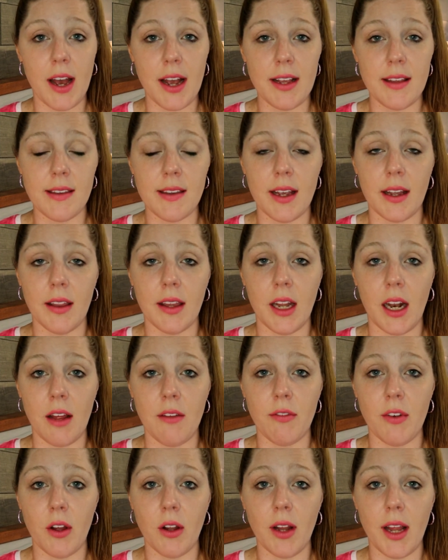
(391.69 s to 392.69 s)
I said that I
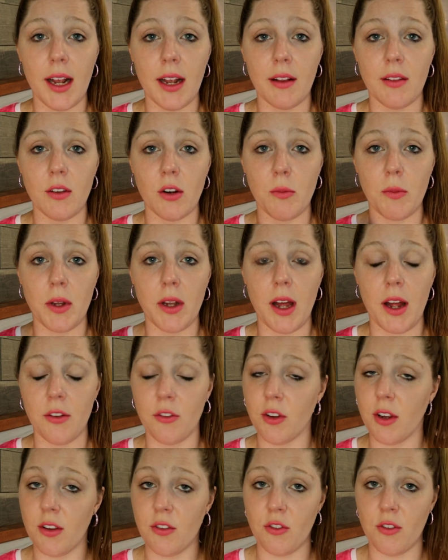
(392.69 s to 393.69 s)
felt like
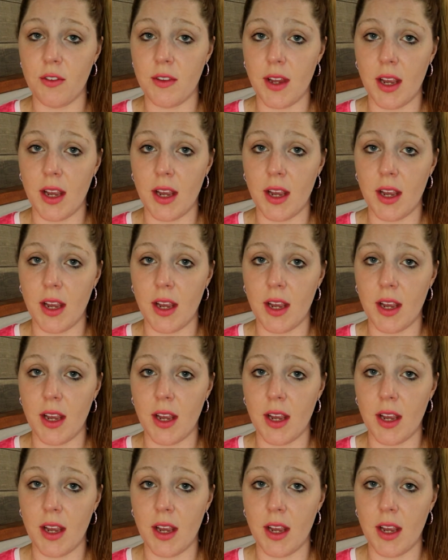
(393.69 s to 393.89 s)
Dermalogica is just